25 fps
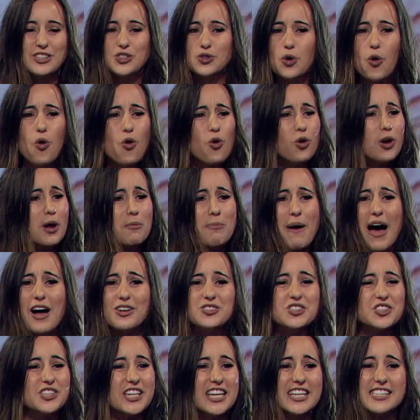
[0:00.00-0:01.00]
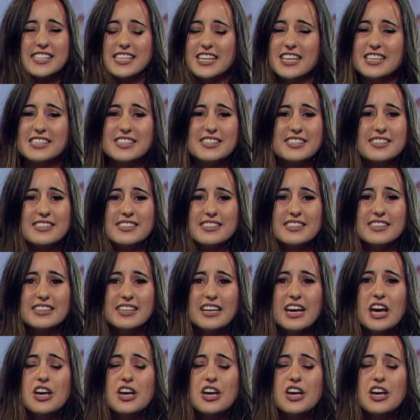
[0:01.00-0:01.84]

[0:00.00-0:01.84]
It's all about Jesus.